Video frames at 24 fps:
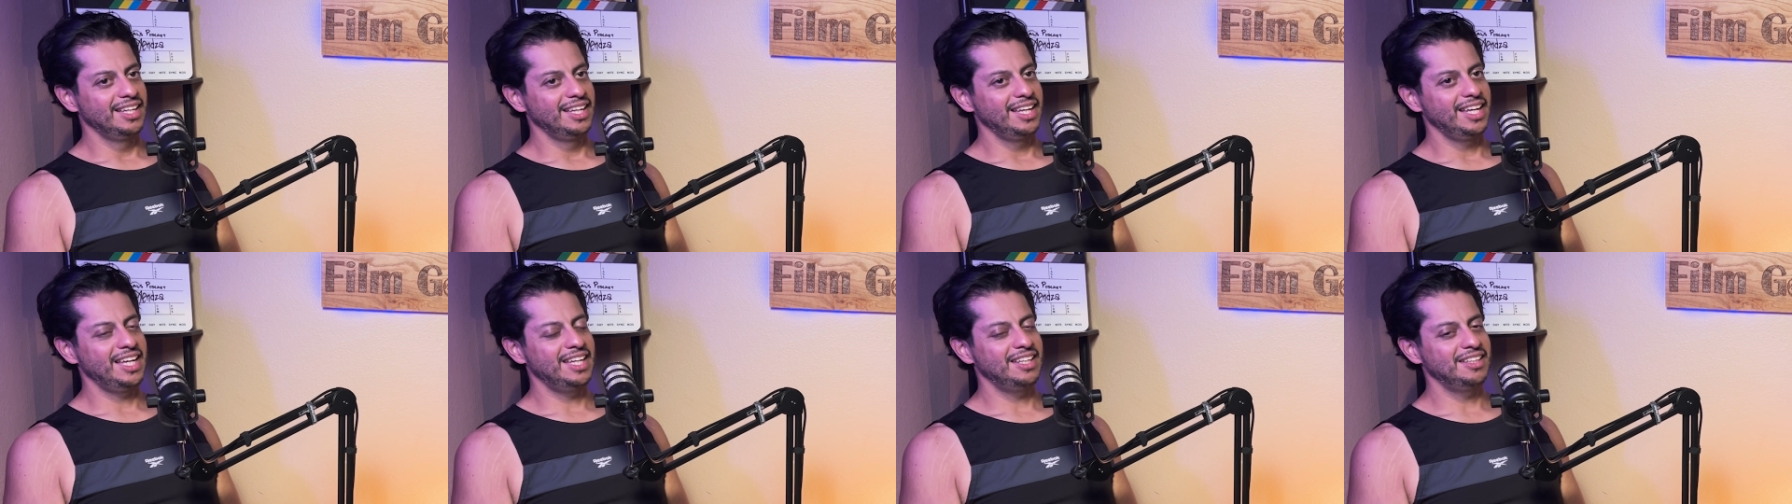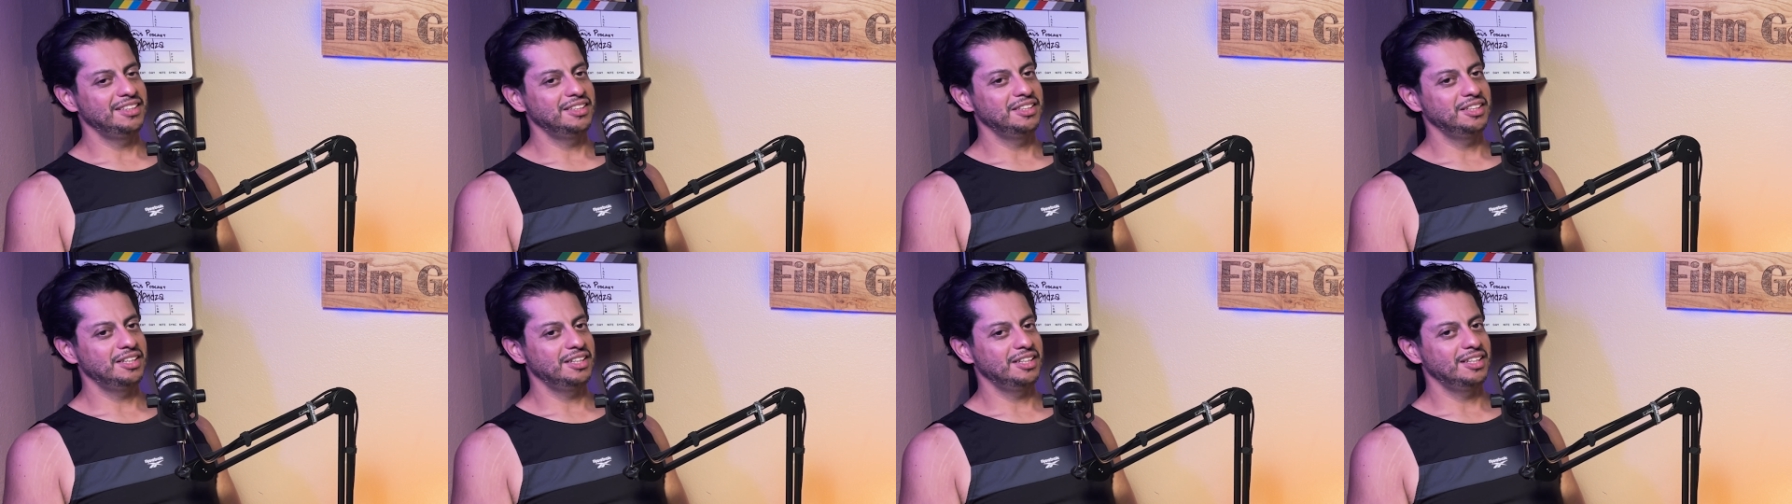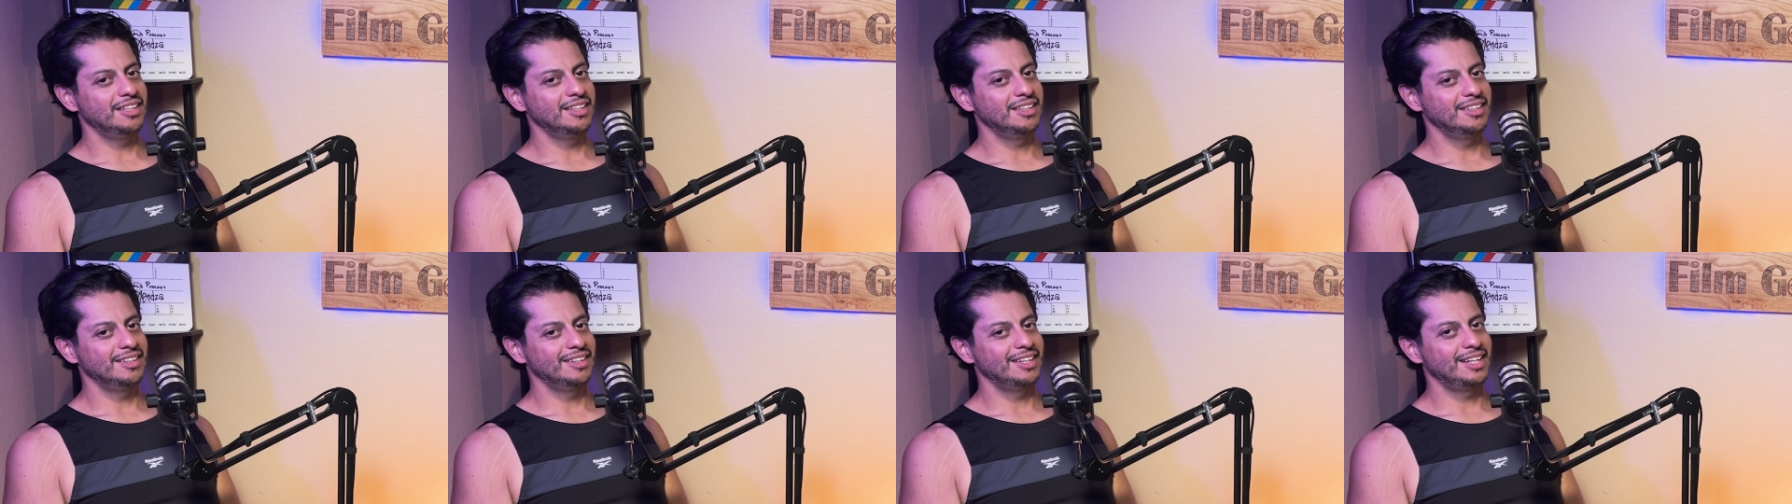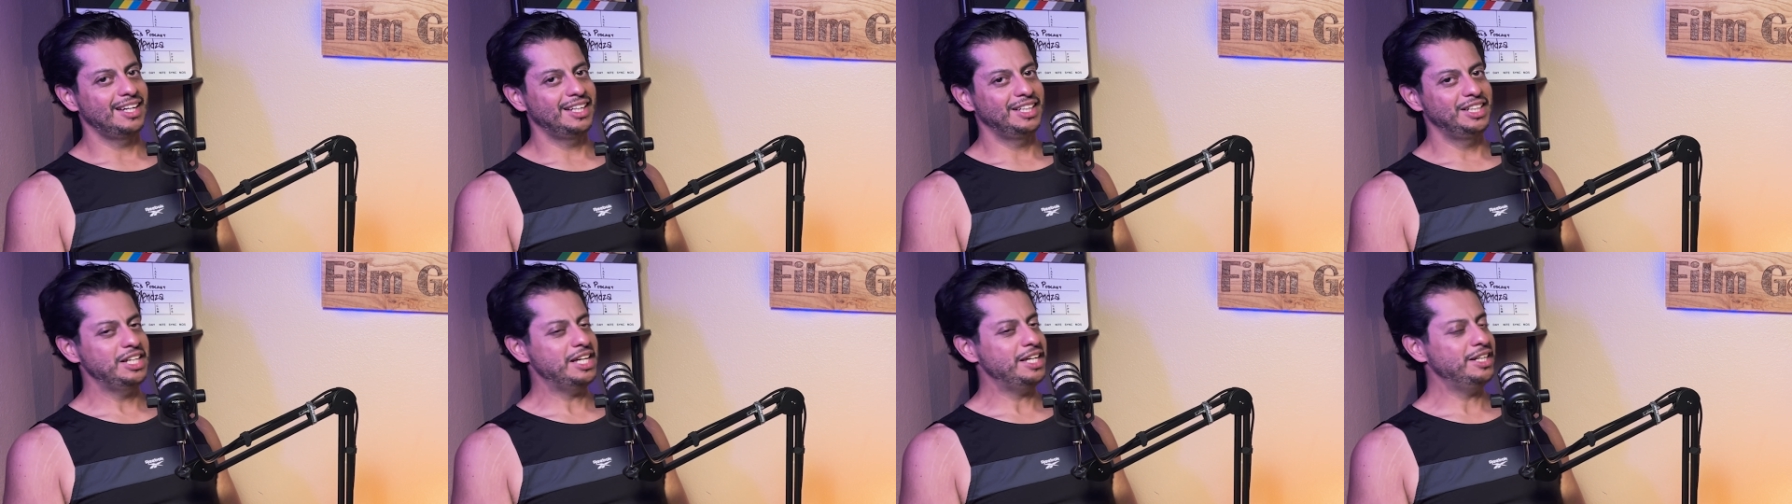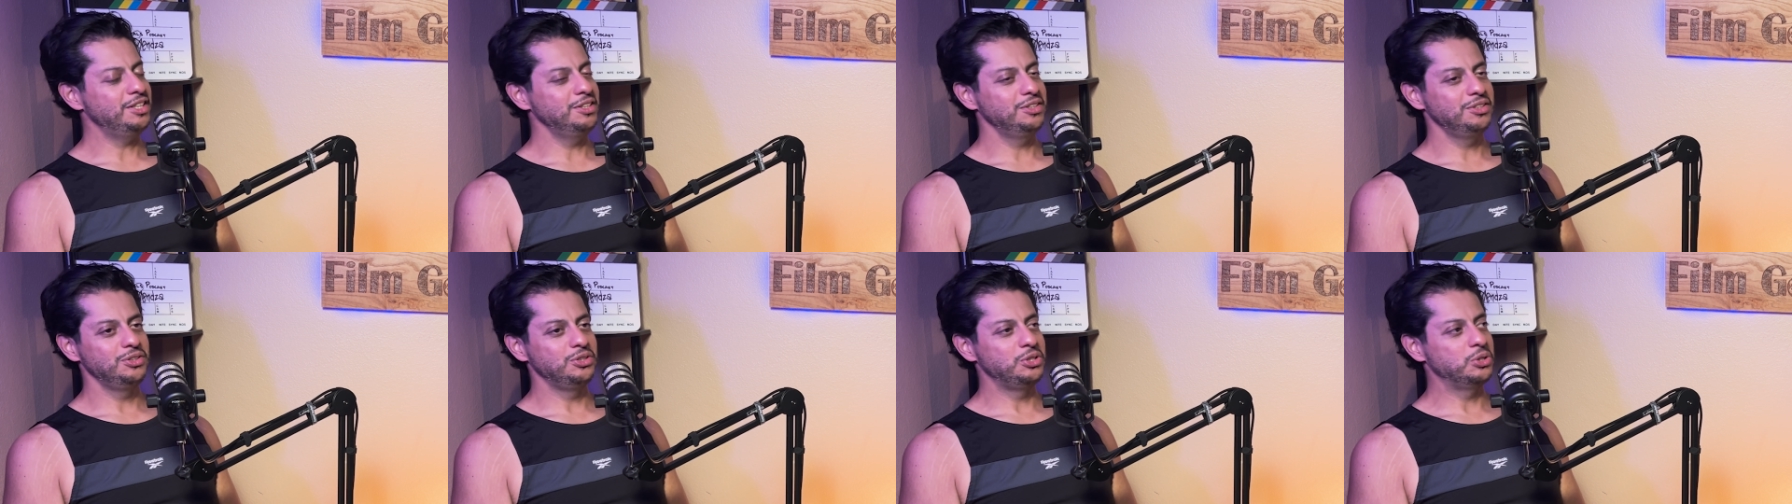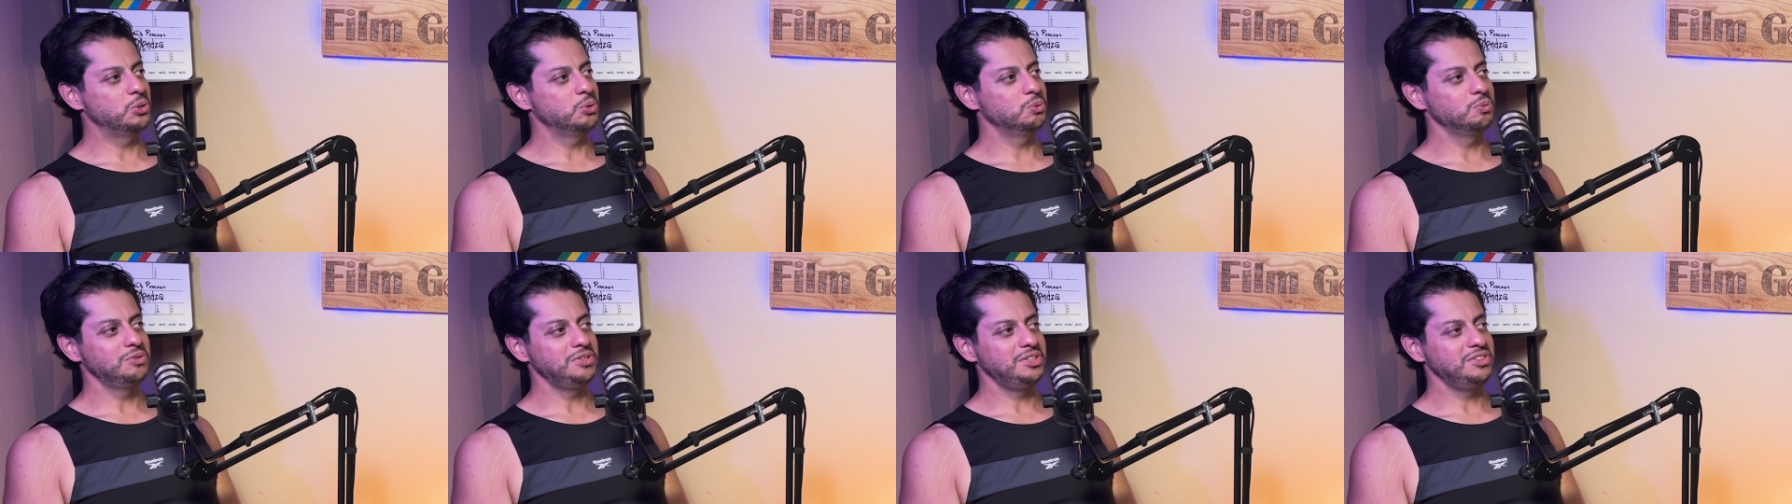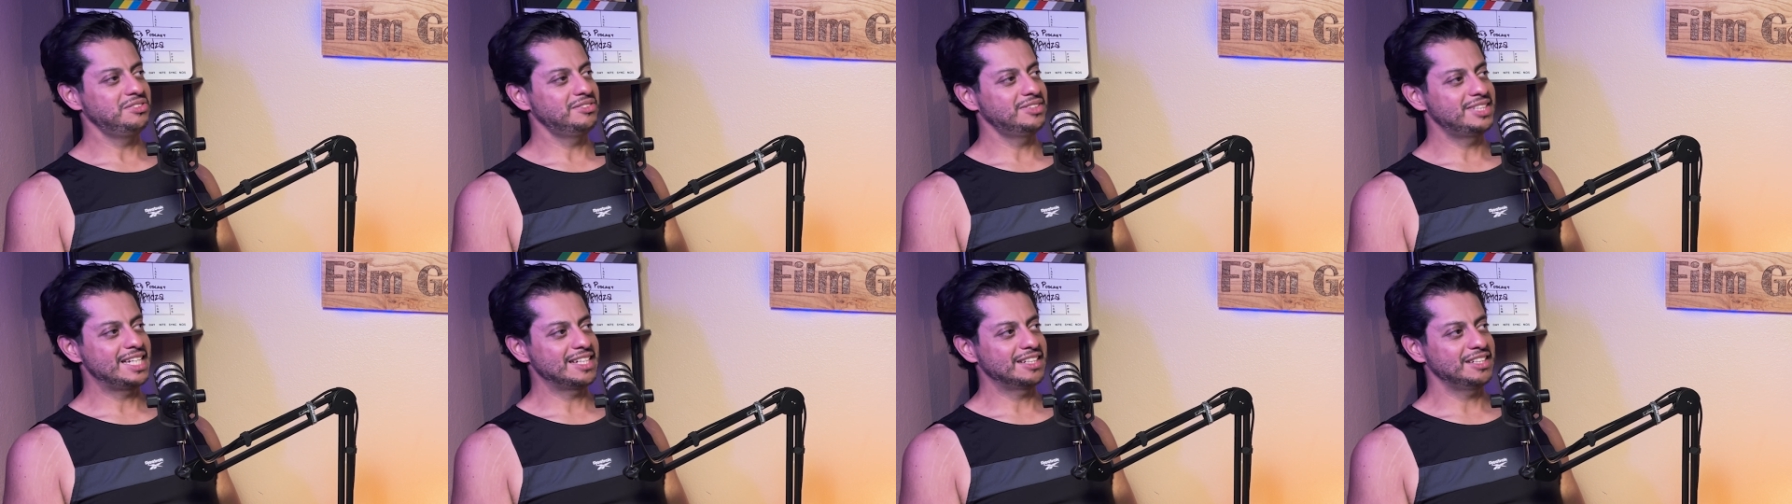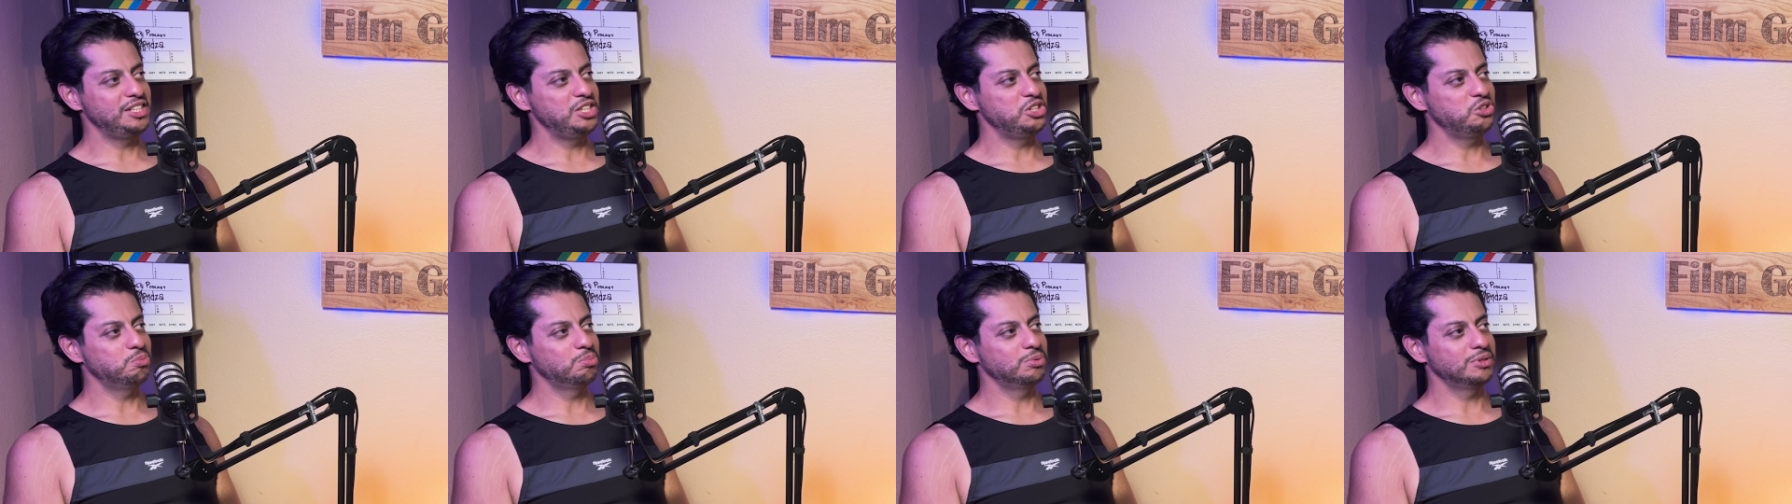And I didn't know these techniques,